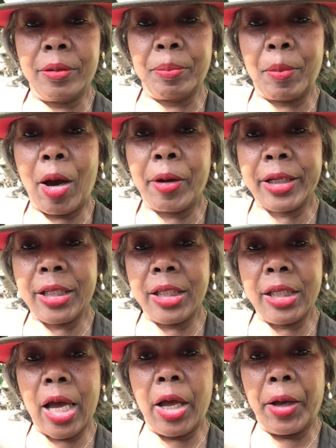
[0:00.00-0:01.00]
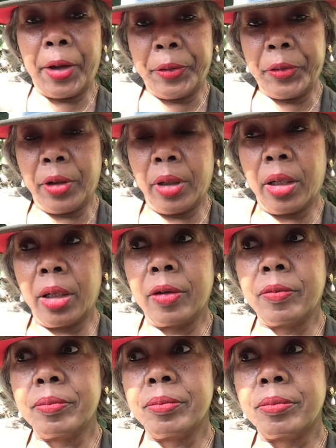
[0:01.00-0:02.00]
marketing in
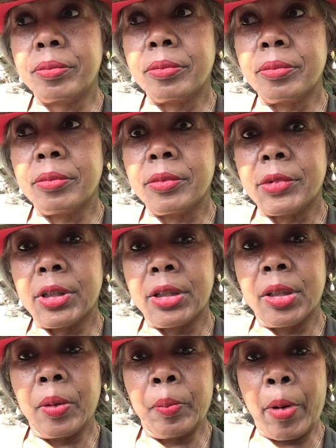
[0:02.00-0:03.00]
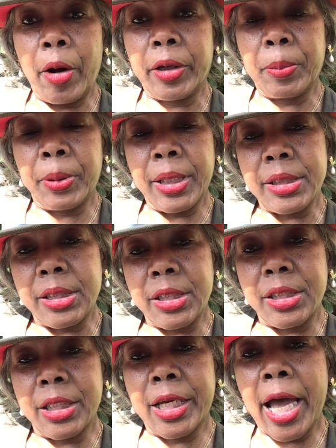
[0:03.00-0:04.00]
the marketplace
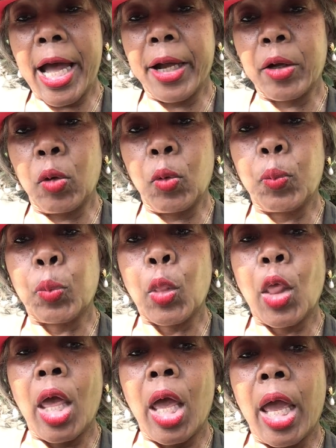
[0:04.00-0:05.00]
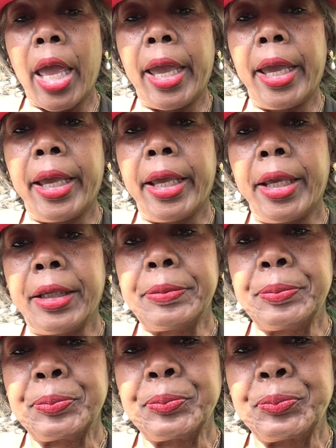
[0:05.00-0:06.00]
in Chicago.
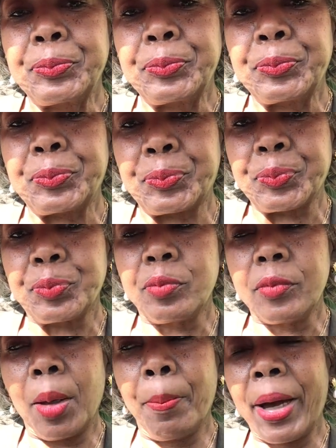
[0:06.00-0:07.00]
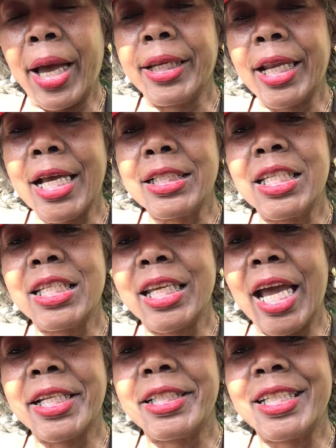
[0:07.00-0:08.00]
And by
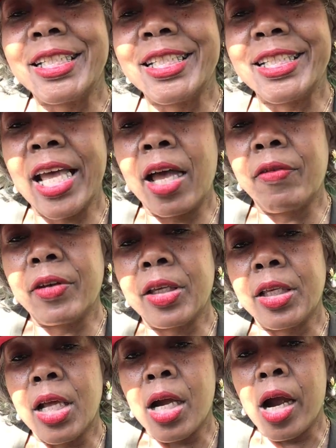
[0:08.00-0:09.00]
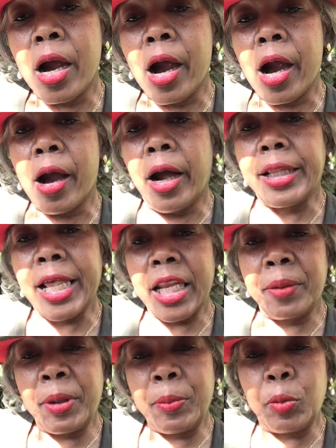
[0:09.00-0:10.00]
1997, a
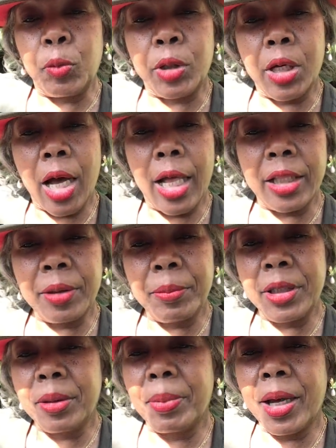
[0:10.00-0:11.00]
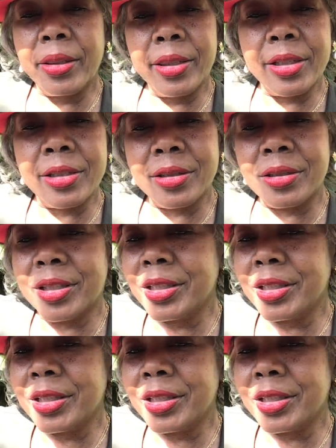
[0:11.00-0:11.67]
lot of people were calling me about this